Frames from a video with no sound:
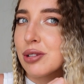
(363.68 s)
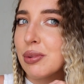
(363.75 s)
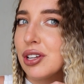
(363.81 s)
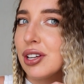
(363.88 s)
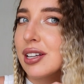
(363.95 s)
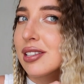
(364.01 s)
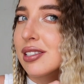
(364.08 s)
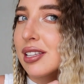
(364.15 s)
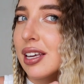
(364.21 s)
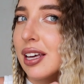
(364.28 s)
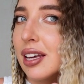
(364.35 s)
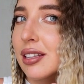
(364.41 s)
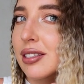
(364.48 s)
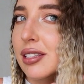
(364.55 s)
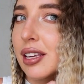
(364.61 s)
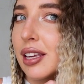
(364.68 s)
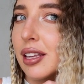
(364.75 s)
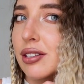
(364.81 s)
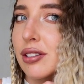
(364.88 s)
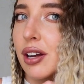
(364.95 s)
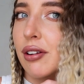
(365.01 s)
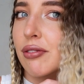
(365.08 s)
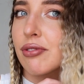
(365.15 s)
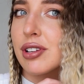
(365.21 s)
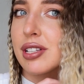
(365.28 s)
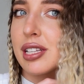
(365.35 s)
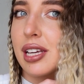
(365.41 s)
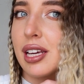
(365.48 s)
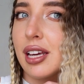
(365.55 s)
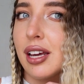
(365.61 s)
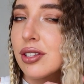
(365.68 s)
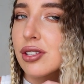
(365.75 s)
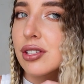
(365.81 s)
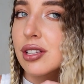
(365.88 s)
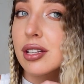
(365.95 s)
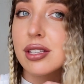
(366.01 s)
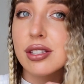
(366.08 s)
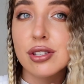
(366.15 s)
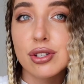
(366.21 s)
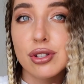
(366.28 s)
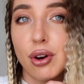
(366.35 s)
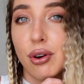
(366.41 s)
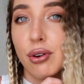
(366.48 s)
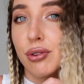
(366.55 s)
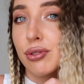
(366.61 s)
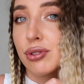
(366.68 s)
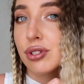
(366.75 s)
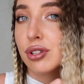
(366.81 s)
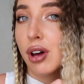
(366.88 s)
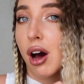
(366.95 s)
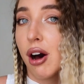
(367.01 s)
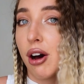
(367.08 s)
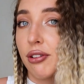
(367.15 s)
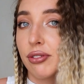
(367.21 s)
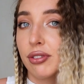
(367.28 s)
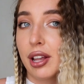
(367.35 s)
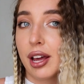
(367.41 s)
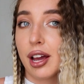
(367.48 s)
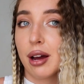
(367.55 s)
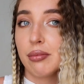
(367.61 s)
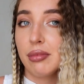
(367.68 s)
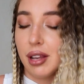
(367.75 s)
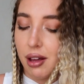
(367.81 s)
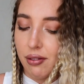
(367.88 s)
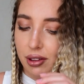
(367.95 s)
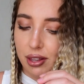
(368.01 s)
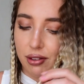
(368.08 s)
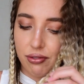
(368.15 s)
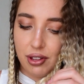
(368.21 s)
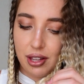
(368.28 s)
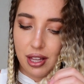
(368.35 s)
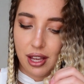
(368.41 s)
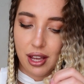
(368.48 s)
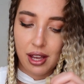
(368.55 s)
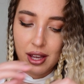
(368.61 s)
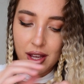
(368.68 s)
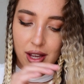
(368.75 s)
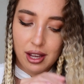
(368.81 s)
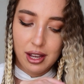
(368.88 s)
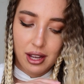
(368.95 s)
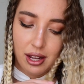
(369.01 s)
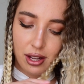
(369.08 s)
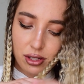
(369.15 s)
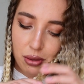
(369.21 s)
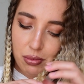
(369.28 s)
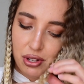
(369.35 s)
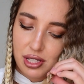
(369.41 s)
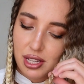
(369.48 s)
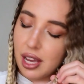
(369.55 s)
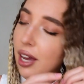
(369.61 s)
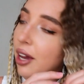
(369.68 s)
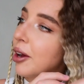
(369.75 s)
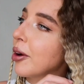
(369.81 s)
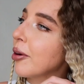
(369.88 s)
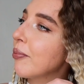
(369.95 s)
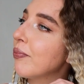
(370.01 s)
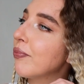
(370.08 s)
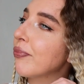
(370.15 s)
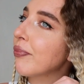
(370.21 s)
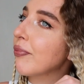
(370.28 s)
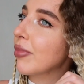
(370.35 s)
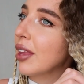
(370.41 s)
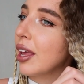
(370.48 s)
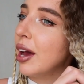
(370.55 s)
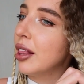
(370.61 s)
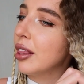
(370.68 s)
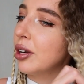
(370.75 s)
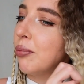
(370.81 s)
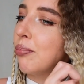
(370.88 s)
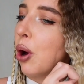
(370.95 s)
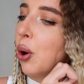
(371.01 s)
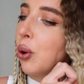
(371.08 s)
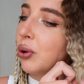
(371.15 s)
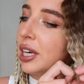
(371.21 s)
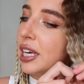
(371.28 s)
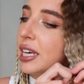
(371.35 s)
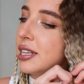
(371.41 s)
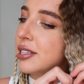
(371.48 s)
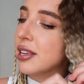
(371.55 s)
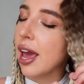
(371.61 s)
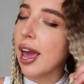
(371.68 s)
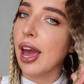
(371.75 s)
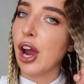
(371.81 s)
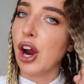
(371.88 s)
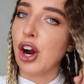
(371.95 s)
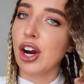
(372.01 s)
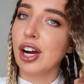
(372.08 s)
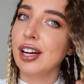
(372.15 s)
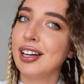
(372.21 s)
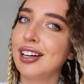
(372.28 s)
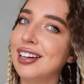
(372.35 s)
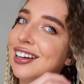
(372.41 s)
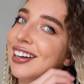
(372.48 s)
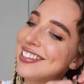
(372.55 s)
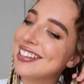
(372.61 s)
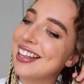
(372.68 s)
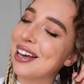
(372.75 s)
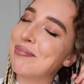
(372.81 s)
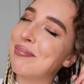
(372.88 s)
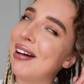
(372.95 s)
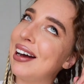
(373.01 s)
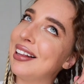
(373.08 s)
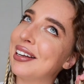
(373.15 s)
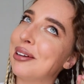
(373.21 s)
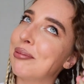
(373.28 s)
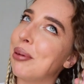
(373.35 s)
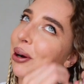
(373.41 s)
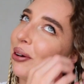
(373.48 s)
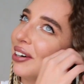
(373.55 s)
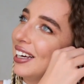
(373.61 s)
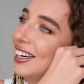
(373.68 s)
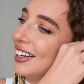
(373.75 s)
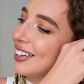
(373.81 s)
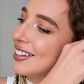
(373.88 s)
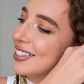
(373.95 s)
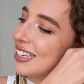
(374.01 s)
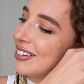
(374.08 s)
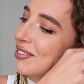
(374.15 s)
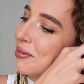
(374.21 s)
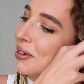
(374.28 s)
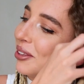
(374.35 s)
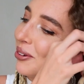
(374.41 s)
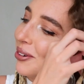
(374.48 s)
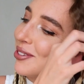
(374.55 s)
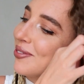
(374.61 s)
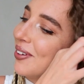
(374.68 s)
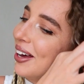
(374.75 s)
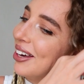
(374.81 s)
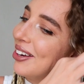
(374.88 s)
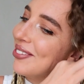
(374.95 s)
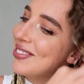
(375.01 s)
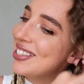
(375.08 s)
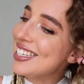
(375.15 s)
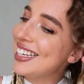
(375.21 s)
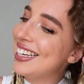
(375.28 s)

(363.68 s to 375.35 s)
but you can see it's not frizzy. It's so soft. Like, I'm loving the feeling. It's almost like a little pony's hair. It's like My Little Pony. It's giving me those vibes.